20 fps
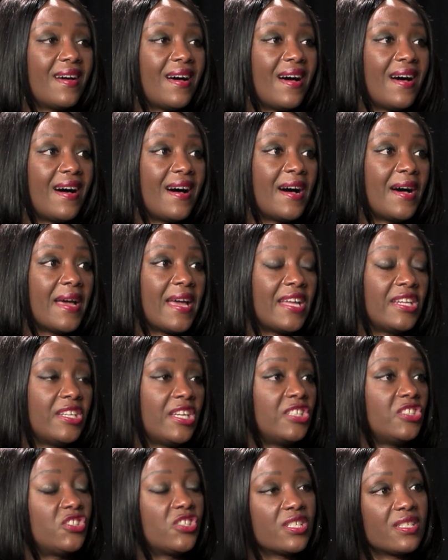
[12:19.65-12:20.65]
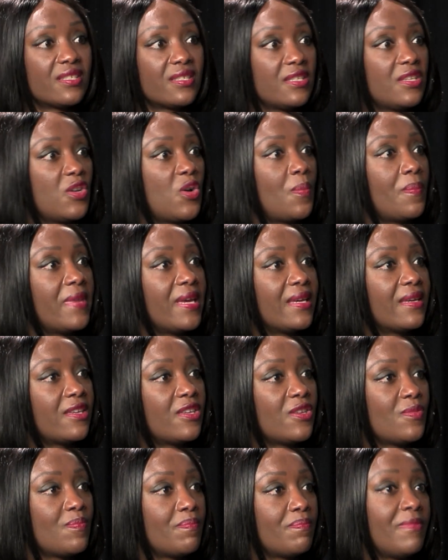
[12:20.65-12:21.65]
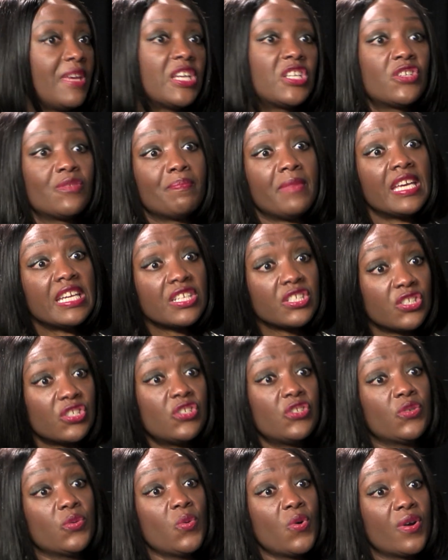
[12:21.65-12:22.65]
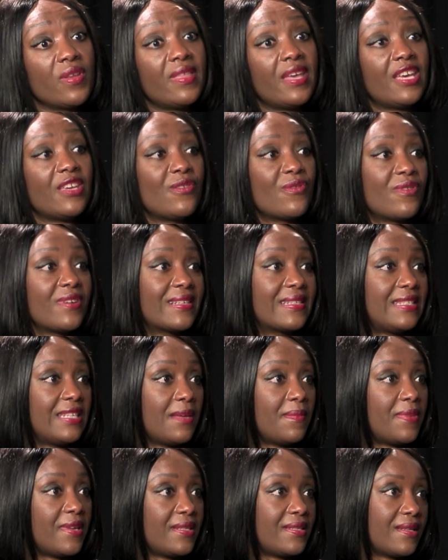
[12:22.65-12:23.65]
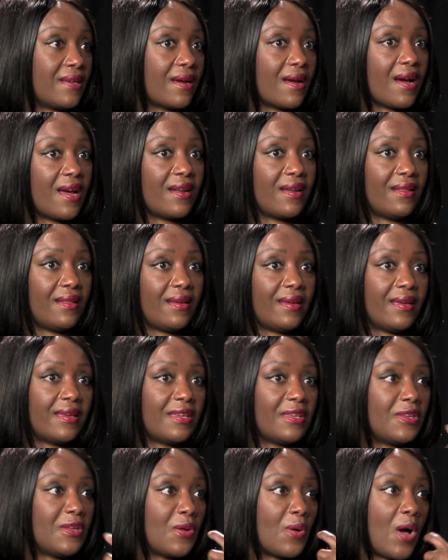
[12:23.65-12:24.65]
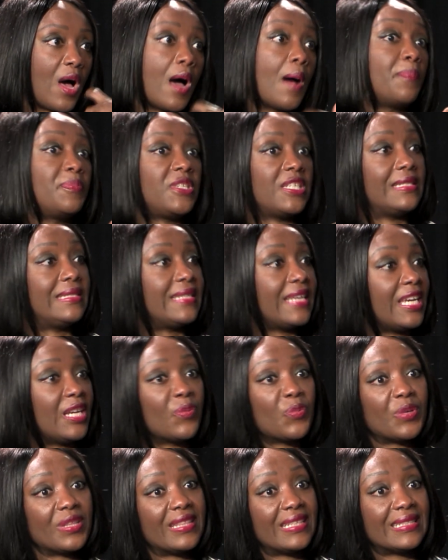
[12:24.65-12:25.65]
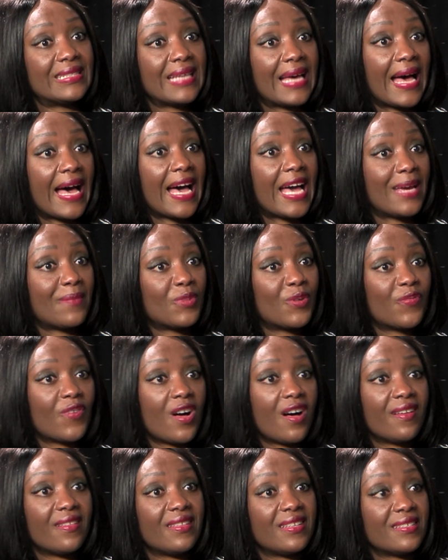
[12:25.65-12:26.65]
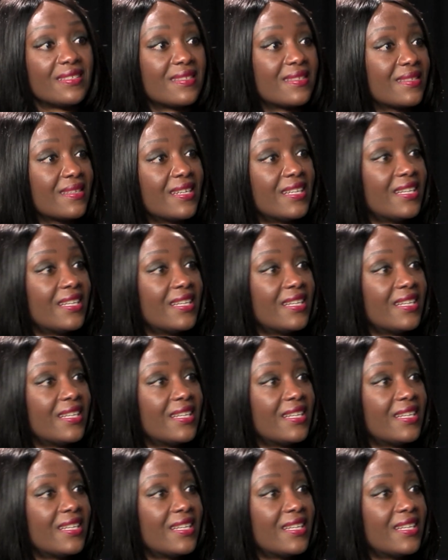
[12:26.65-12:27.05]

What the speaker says: and just making sure that your exhibits are kind of like up to date with the time of all this